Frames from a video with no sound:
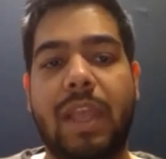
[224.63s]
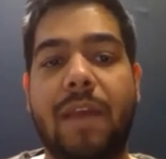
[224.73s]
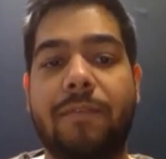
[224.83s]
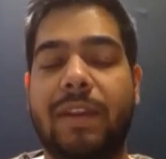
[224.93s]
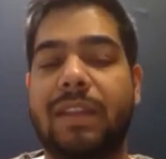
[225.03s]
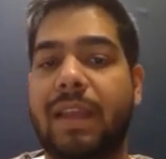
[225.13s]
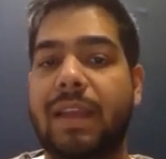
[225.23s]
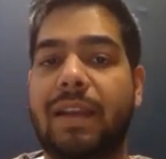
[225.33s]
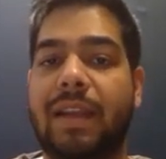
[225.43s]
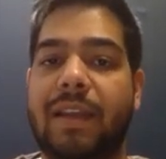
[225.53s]
Everything
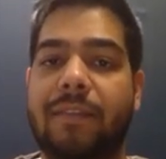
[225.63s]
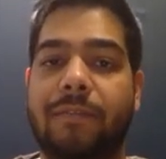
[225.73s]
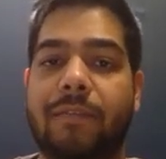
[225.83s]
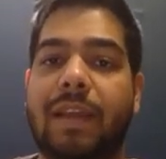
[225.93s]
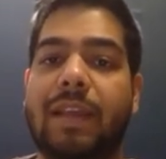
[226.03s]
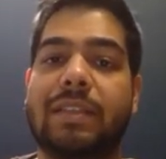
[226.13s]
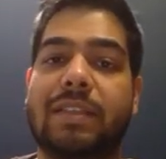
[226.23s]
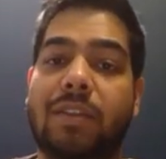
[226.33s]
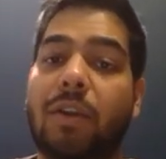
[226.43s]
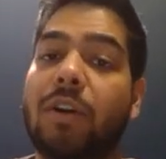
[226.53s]
in life
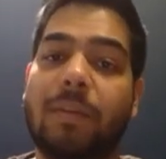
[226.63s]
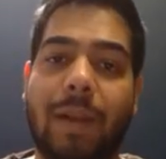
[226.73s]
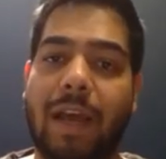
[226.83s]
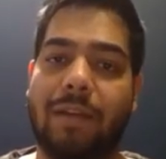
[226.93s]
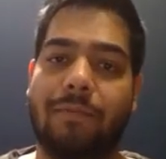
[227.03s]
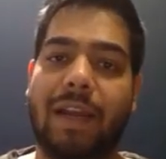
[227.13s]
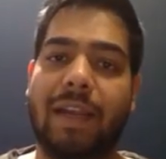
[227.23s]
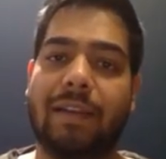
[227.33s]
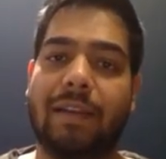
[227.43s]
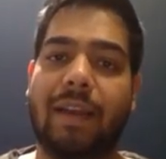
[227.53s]
is not black and
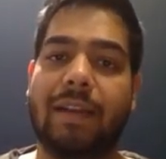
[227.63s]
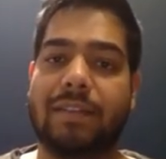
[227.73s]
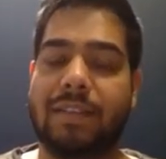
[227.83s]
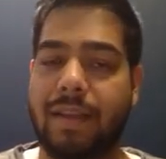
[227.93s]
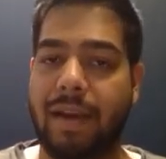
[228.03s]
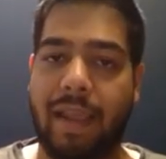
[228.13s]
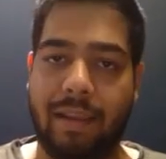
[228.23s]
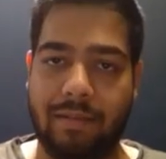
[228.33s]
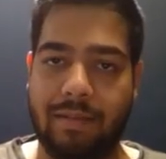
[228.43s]
white, it's gray.